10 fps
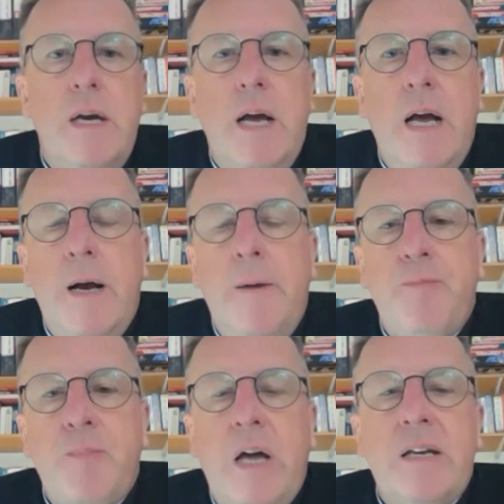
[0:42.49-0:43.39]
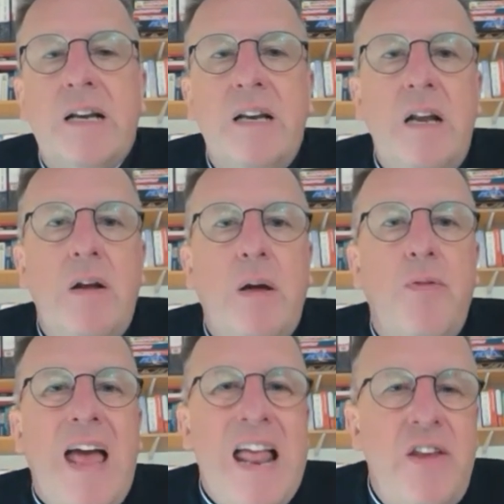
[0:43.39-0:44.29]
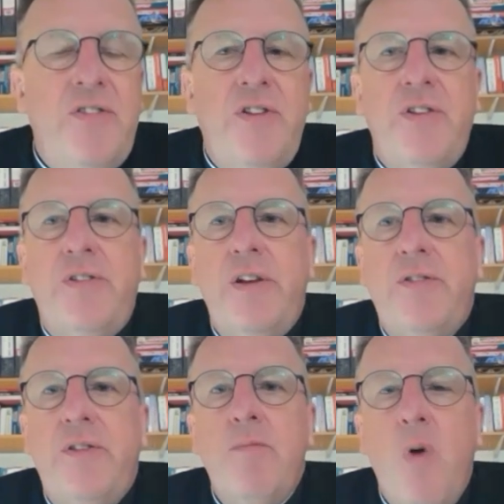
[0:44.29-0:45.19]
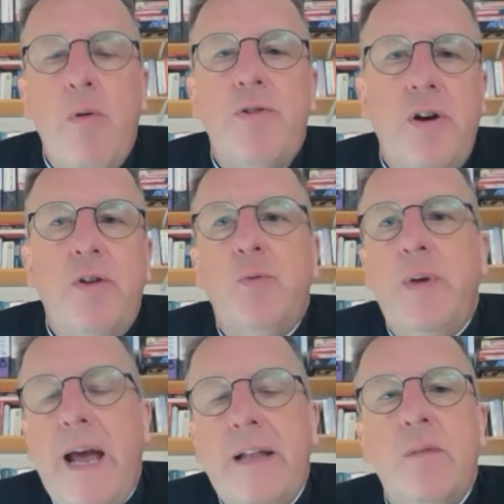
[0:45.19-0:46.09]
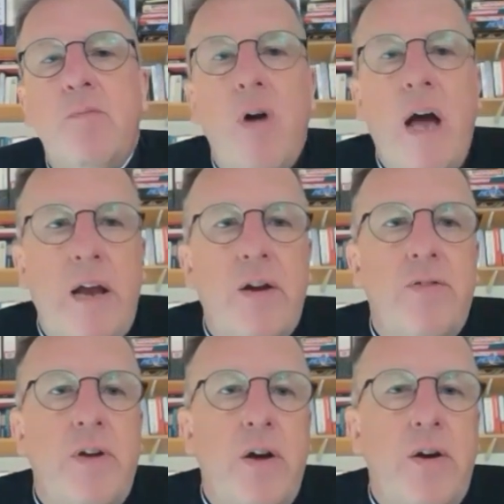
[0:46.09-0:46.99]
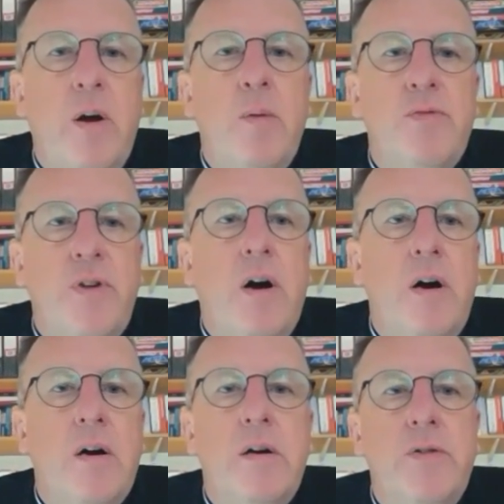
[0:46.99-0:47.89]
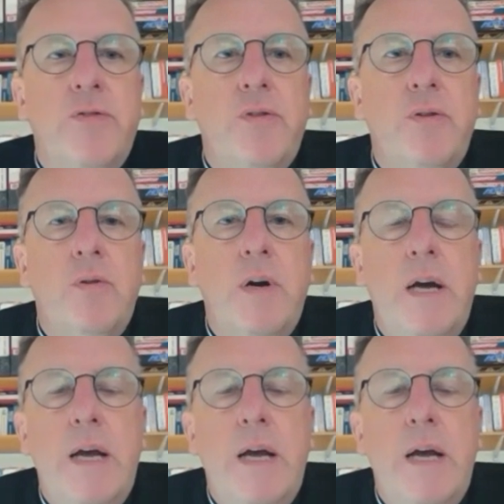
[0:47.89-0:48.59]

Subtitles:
And clearly, like with any statistics, the more returns we get, the more accurate the outcomes are. So